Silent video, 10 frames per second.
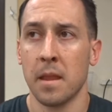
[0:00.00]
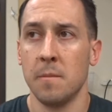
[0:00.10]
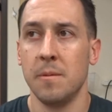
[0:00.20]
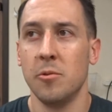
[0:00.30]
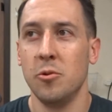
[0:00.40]

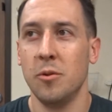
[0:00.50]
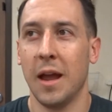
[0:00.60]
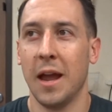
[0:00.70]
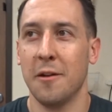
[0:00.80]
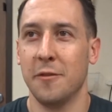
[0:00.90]
People who
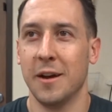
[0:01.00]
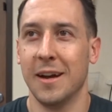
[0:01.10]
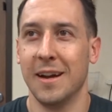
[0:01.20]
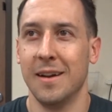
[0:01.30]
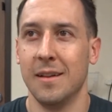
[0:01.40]
have
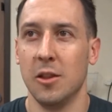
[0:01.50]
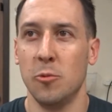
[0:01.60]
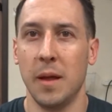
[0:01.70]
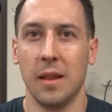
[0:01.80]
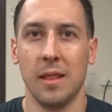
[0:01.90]
a
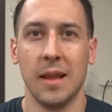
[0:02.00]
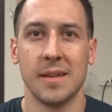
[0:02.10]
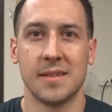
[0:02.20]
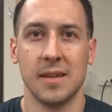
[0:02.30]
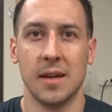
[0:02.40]
little bit
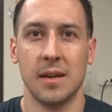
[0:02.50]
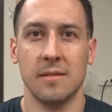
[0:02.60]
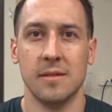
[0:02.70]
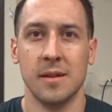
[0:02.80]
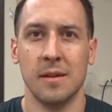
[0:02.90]
less
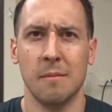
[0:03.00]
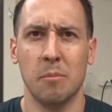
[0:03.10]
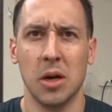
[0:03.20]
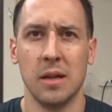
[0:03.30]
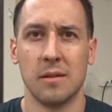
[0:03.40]

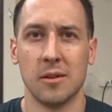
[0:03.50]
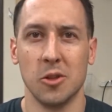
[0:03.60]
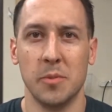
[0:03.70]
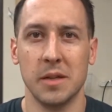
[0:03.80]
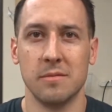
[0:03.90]
butt or a
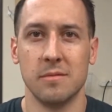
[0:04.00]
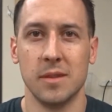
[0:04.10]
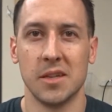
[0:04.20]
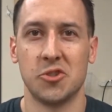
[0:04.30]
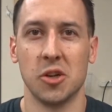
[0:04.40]
little bit
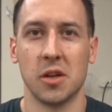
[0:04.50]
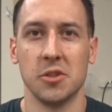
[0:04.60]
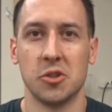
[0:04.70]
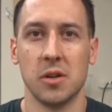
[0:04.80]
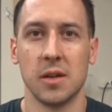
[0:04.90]
less junk in
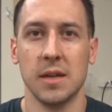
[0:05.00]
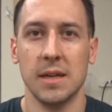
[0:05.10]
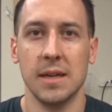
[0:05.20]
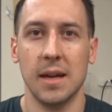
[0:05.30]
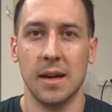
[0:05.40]
the trunk,
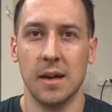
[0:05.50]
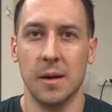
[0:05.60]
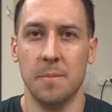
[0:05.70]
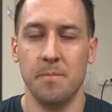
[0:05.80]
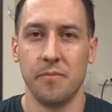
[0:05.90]

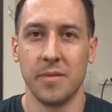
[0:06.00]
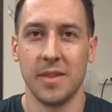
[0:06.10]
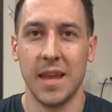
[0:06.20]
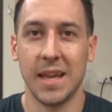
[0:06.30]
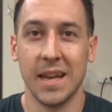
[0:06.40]

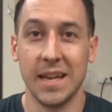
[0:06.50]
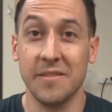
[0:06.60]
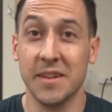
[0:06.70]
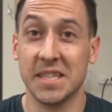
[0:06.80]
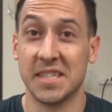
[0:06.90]
they can
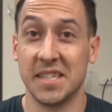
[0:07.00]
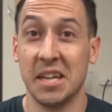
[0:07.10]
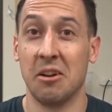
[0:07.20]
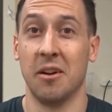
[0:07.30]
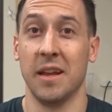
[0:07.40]
even
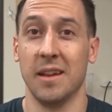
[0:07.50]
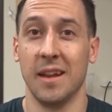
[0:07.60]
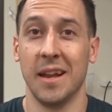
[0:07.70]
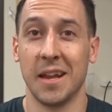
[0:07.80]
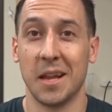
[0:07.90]
sit on it
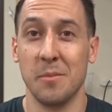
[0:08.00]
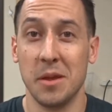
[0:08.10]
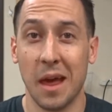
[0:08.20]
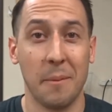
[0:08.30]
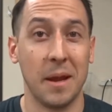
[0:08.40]
and it can
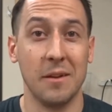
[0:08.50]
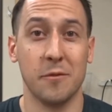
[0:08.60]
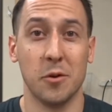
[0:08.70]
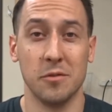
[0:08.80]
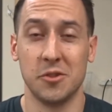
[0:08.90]
be that
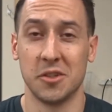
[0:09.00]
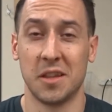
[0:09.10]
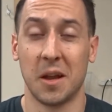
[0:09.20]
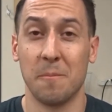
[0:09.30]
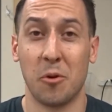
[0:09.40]
painful. Just
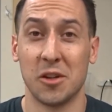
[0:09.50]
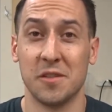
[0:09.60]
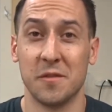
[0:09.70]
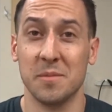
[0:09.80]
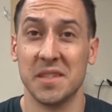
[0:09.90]
the
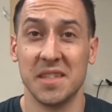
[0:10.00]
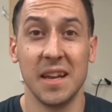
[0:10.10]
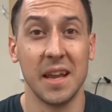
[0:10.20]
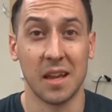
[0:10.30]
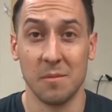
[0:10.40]
compression from
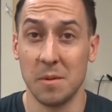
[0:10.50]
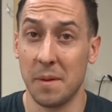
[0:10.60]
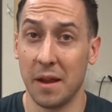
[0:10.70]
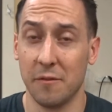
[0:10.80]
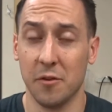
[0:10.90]
sitting can be
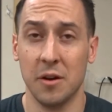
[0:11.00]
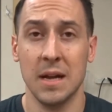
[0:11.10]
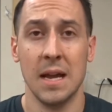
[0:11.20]
painful.